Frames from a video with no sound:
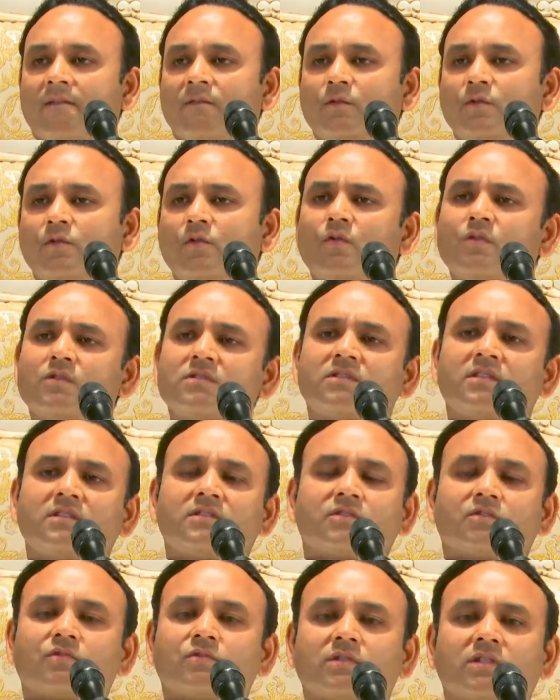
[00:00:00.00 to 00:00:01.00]
who knows
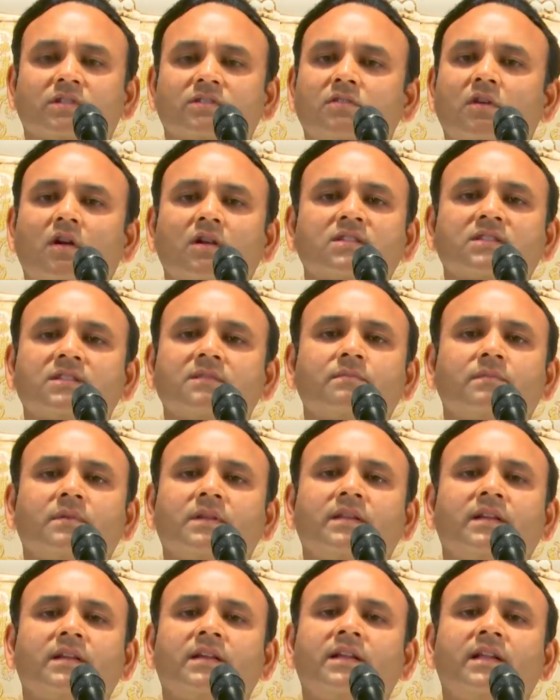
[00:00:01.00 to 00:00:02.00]
this truth, is not
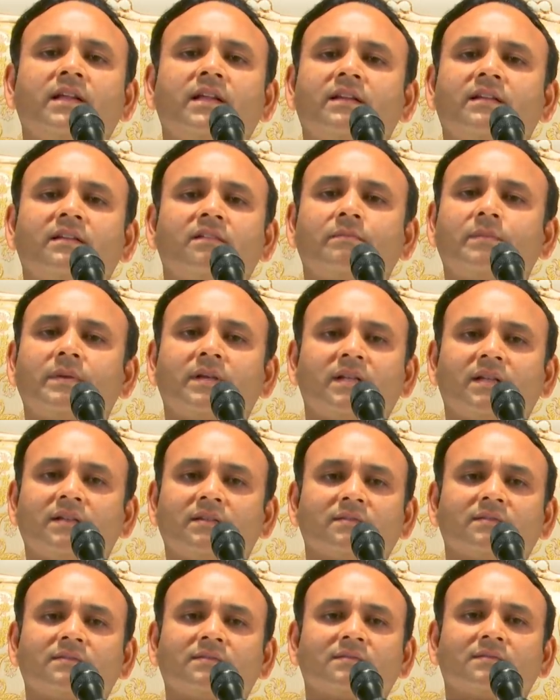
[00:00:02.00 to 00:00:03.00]
simply reading and
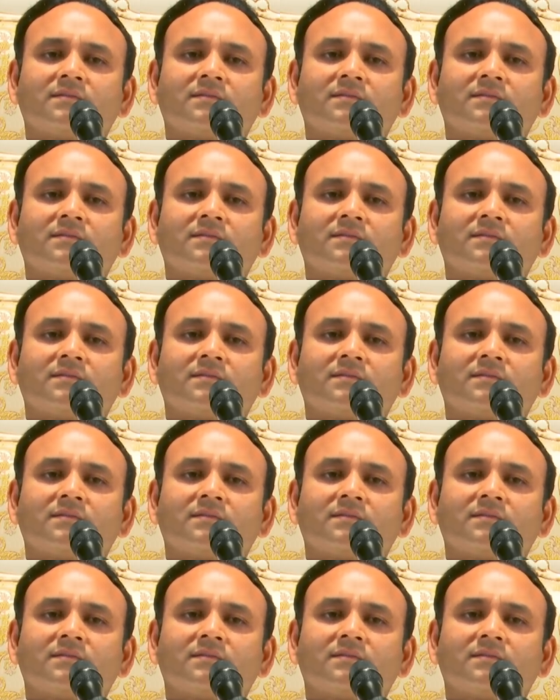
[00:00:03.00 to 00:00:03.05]
repeating.